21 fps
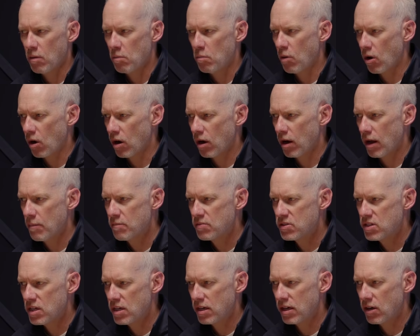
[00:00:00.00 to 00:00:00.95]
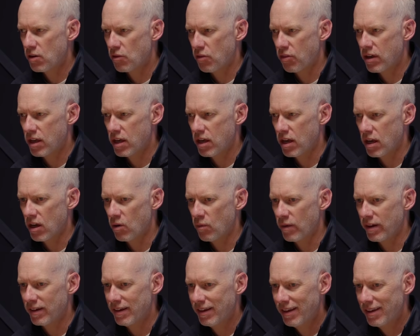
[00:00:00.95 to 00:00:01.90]
Mark, I'm sitting here thinking,
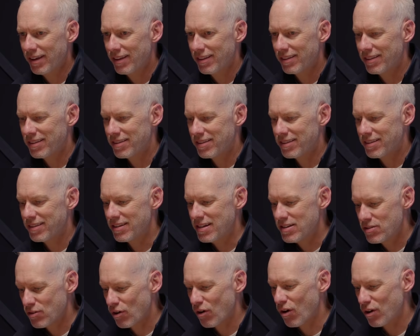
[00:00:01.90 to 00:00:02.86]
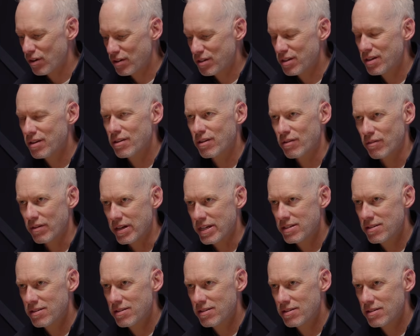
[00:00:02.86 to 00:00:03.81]
going, these are also the
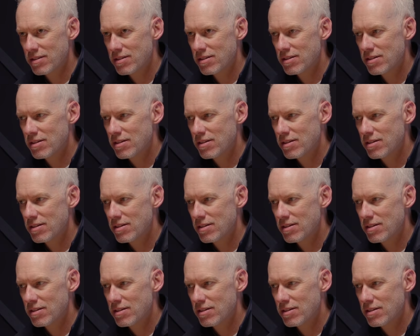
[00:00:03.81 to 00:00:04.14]
reasons